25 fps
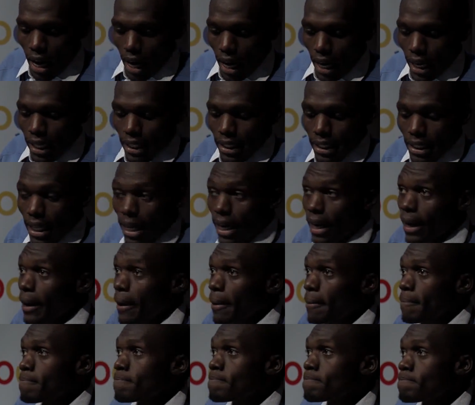And
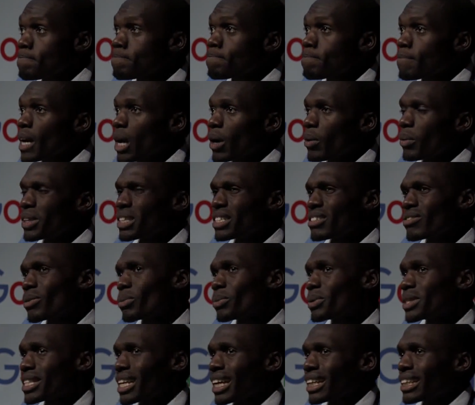um, when
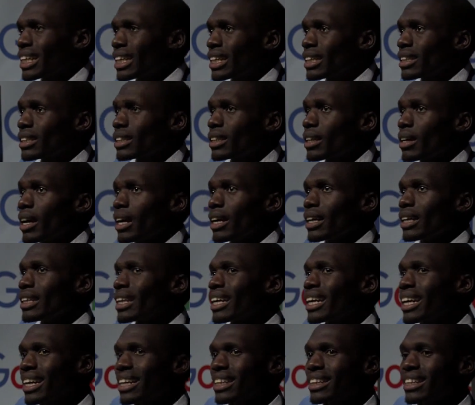we started uh,
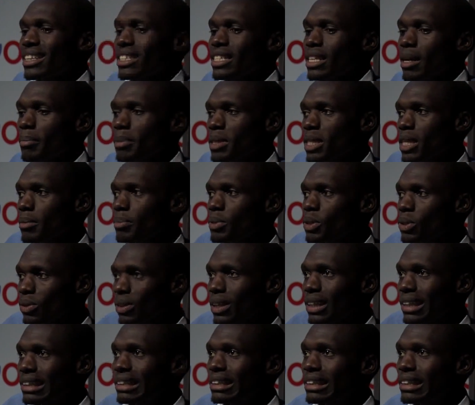in Kenya, there is a perception
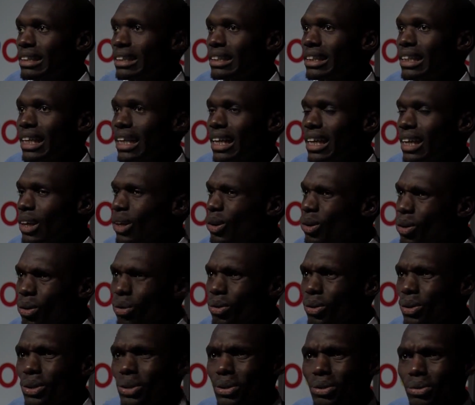that uh,
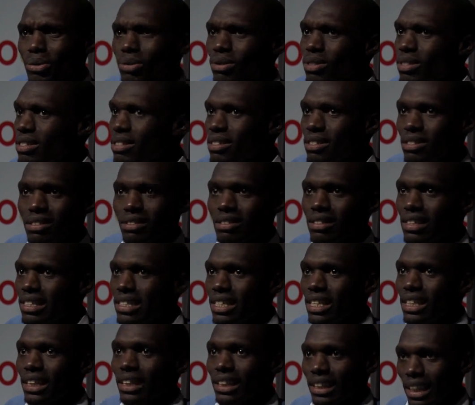local news
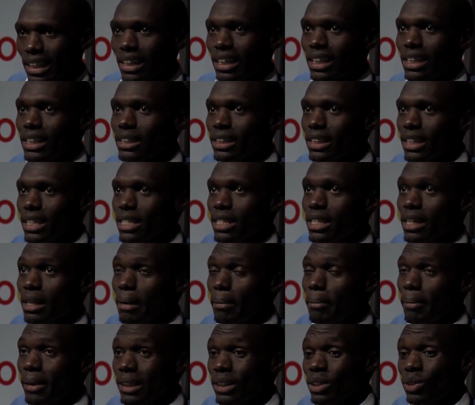isn't really
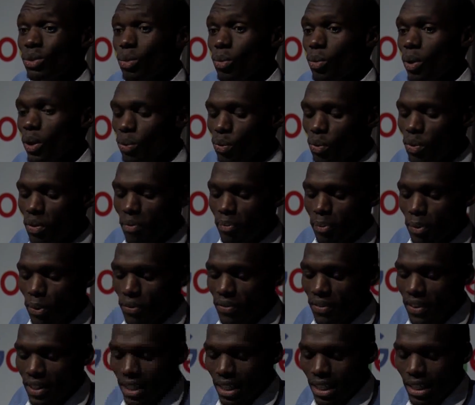interesting. But what we've
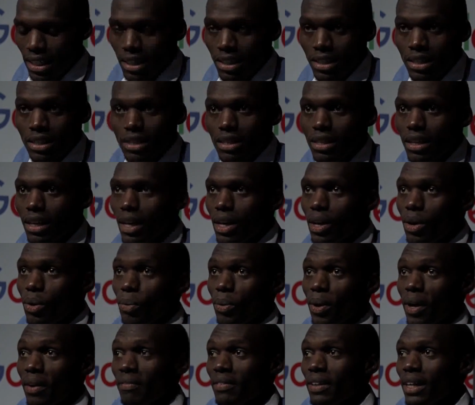proven is
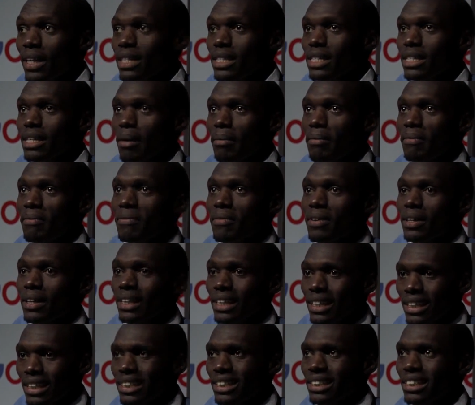we have done some
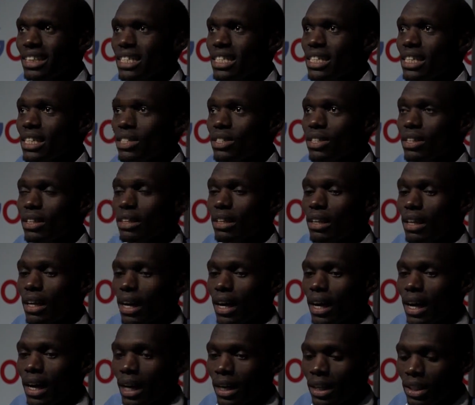really interesting
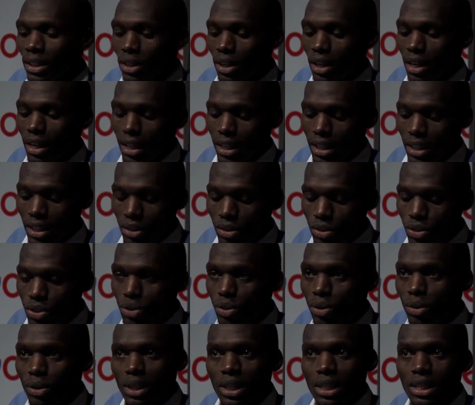uh, uh news
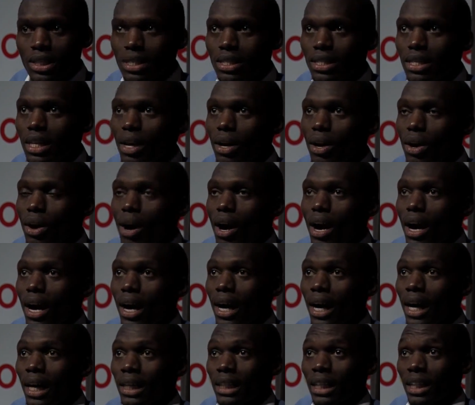stories
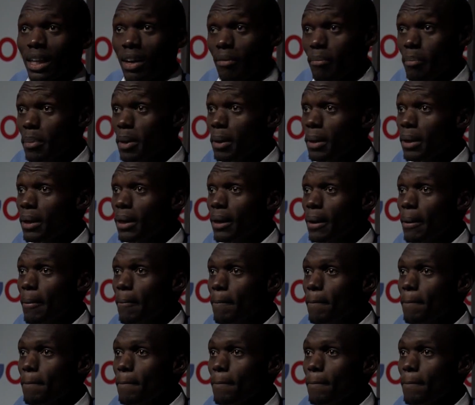that have been